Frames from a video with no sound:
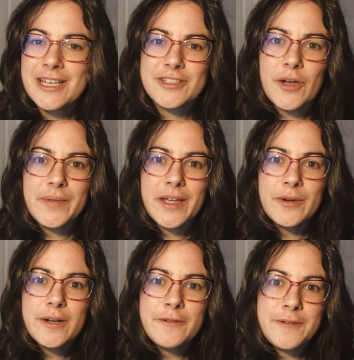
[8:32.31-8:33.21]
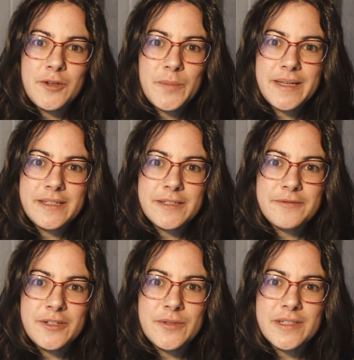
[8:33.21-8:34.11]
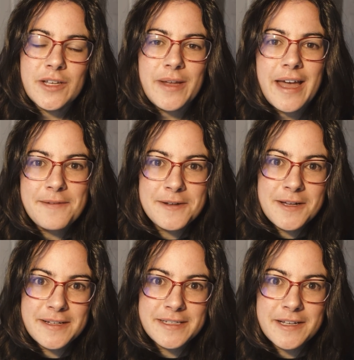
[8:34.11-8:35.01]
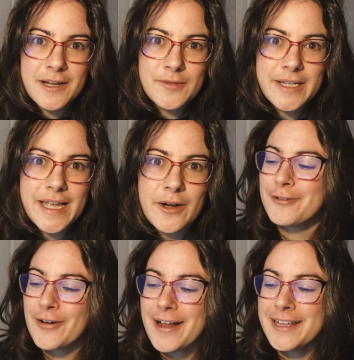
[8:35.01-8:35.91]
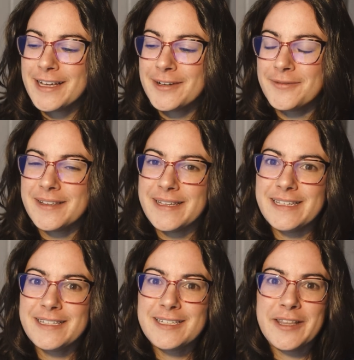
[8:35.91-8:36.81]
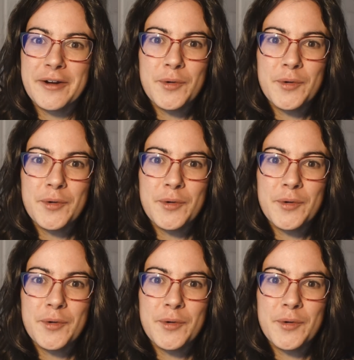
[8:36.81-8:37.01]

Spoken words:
So there were a few pieces of news that we haven't gotten to covered yet. Ferrania released their